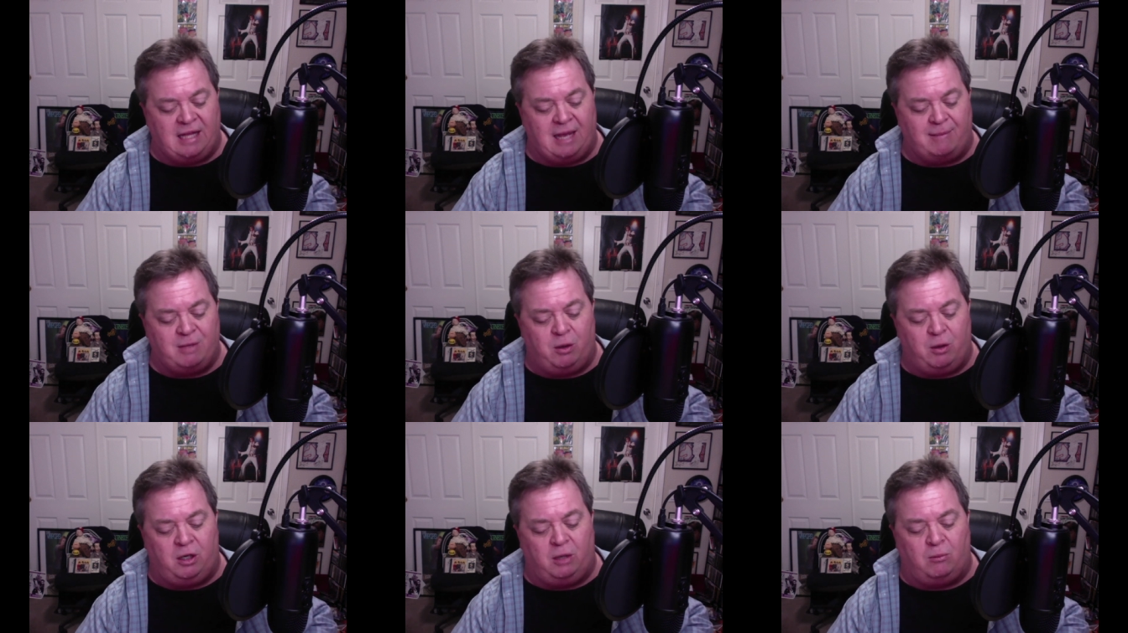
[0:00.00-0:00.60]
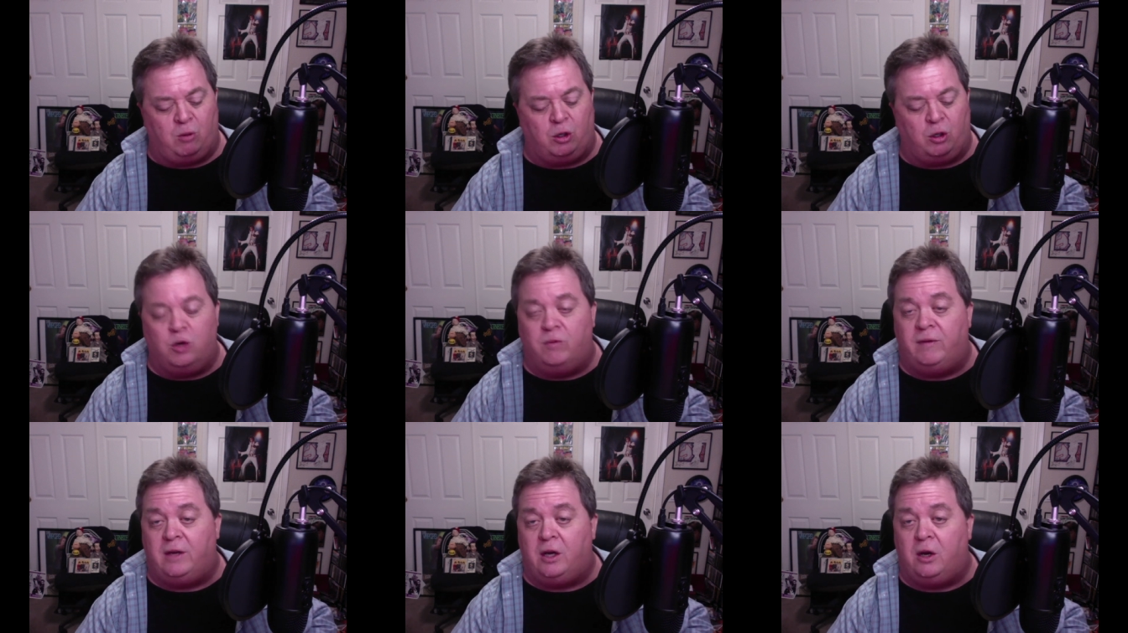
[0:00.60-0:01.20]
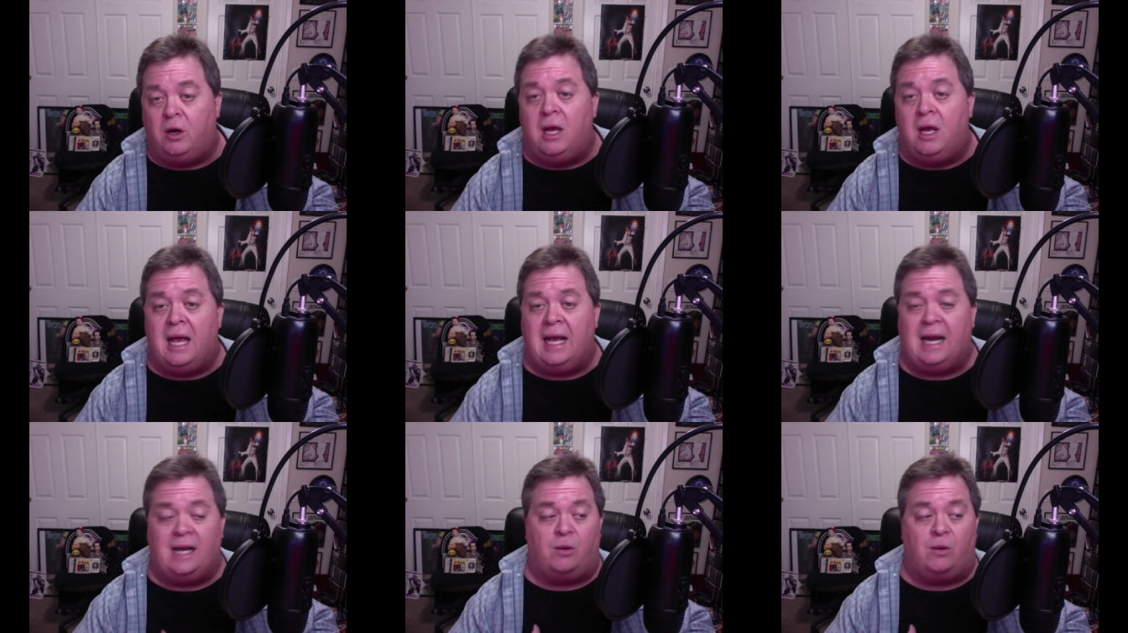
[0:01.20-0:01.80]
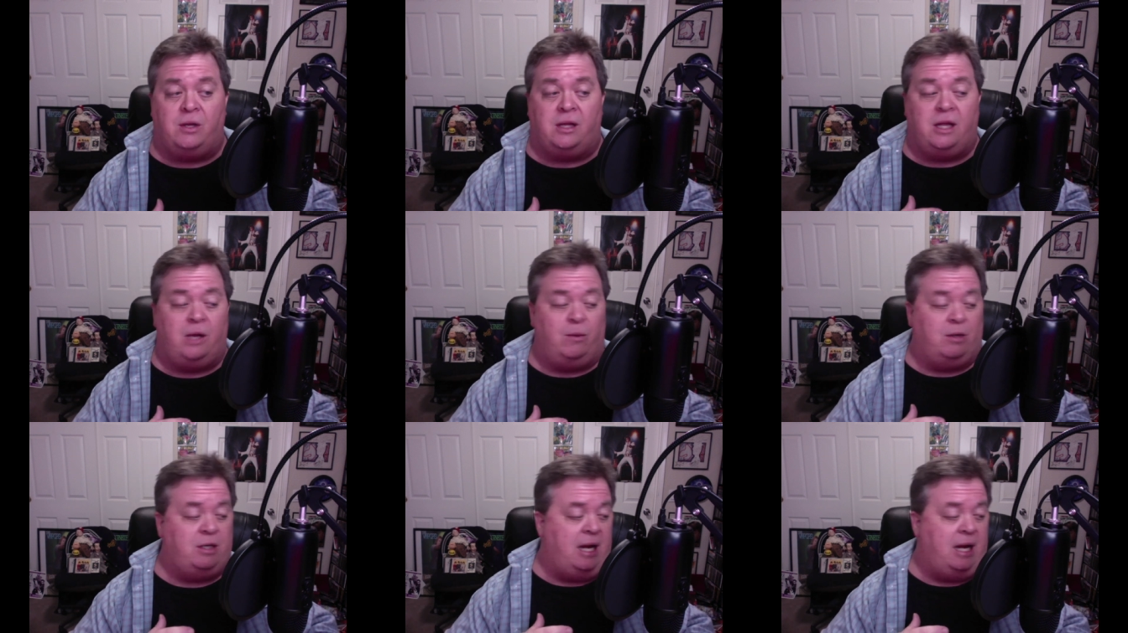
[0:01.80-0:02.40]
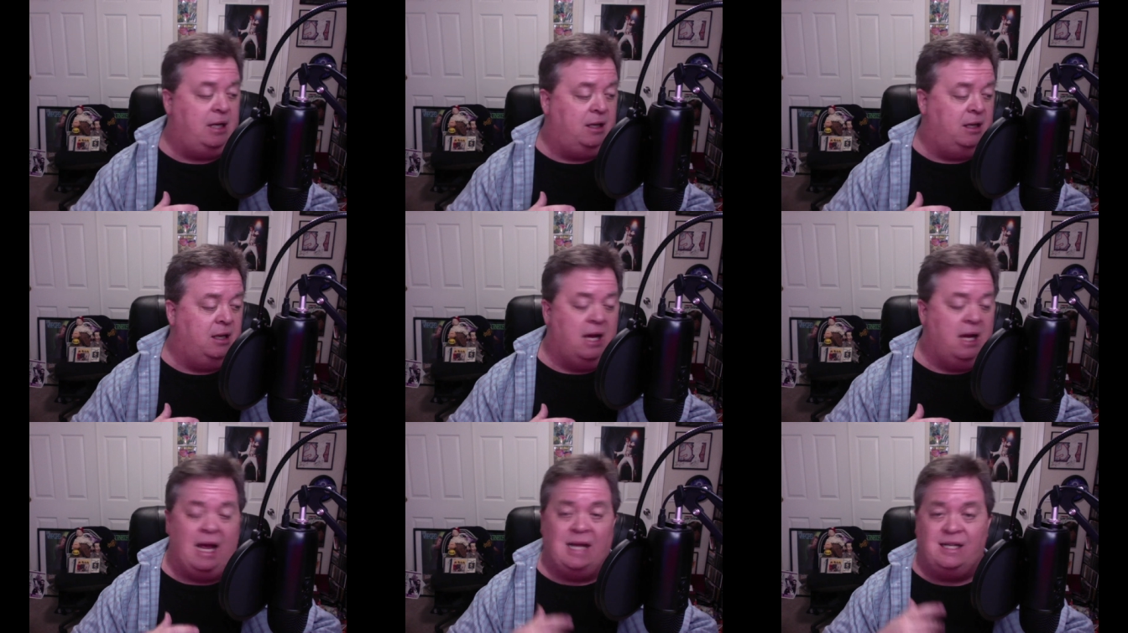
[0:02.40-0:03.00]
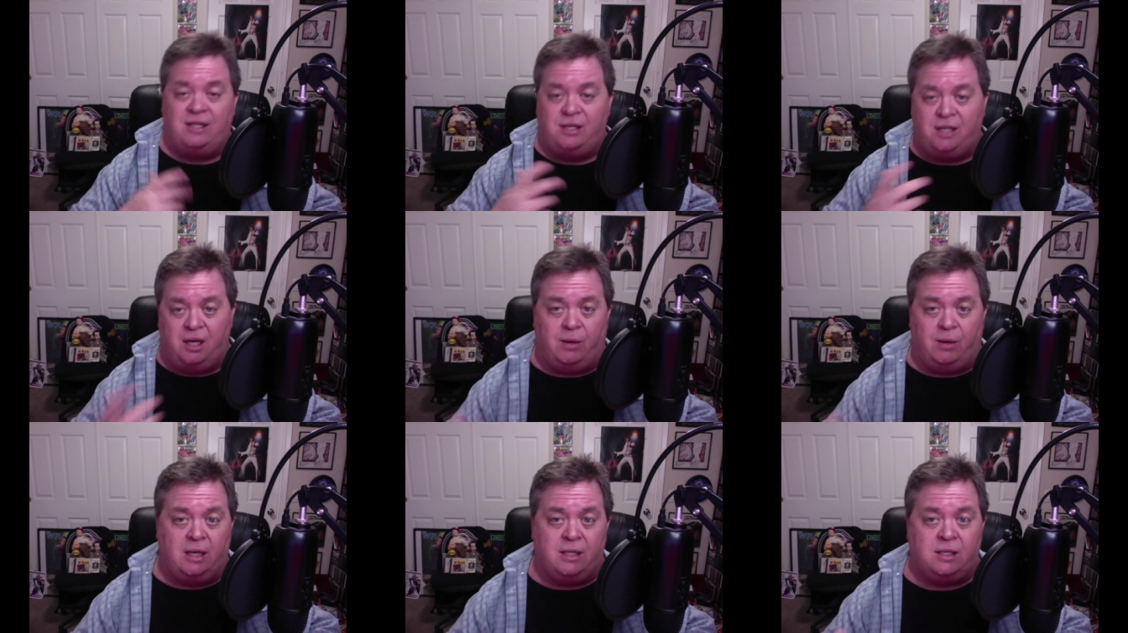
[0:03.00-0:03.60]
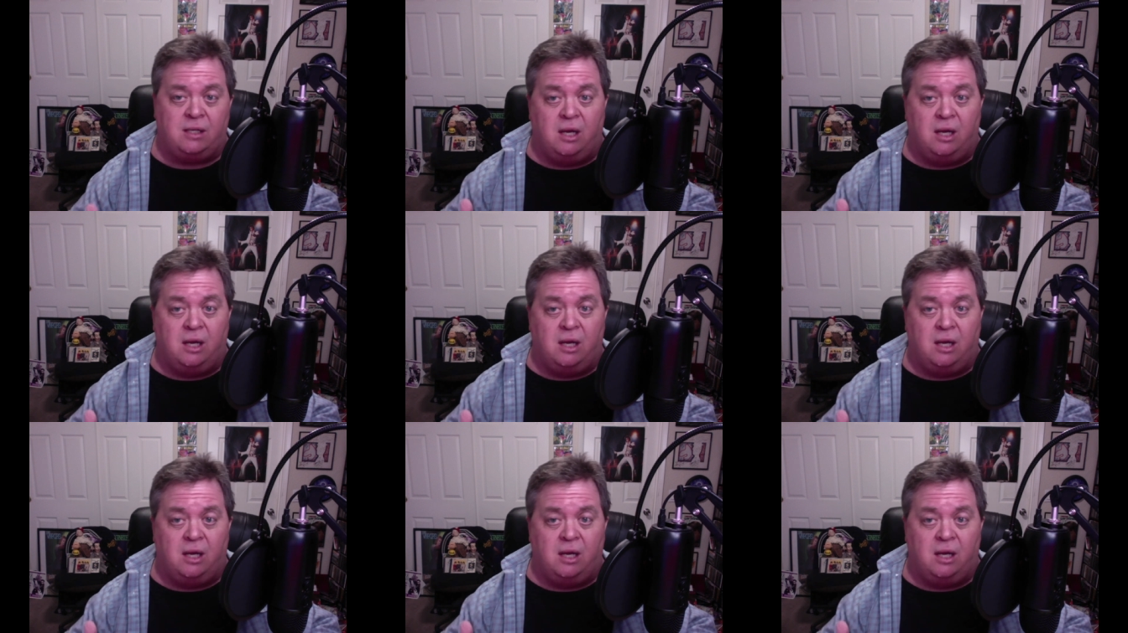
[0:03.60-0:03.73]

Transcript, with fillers: They're a little more goofier, and I don't think they were taken as serious,